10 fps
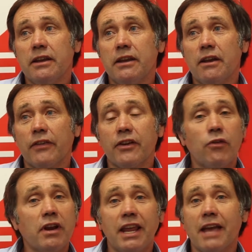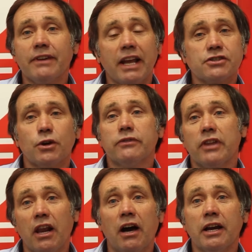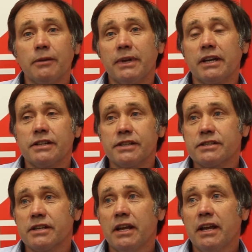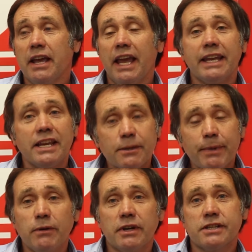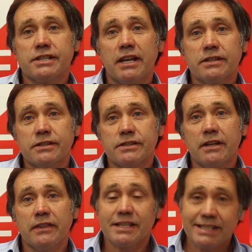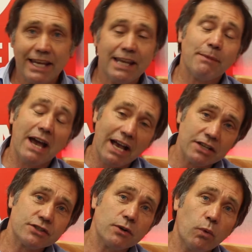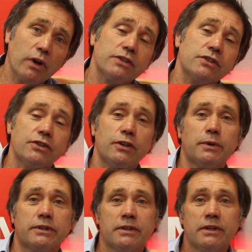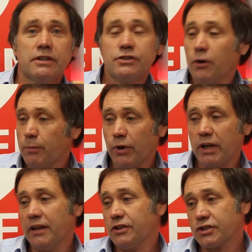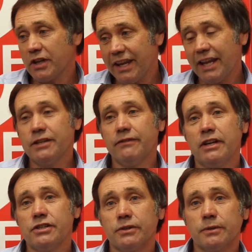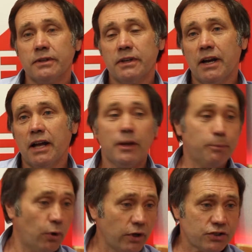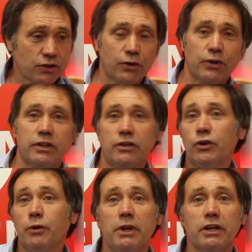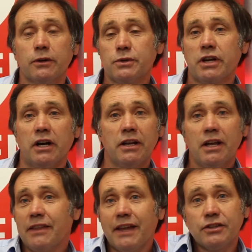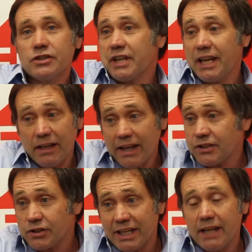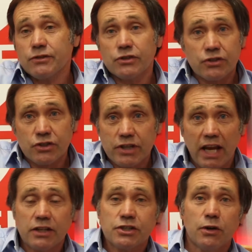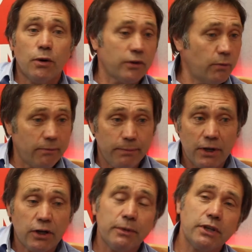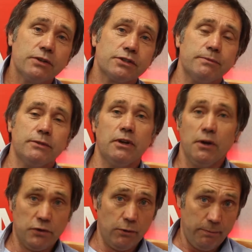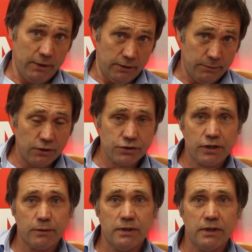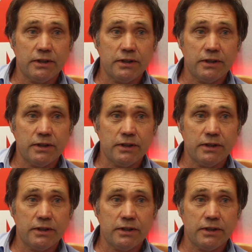nothing really ever gets over the line, because it is about consensus. The team has to want to do it. There's no point in just the individual and the point scoring that normally goes on. That just gives us the status quo that we've become used to.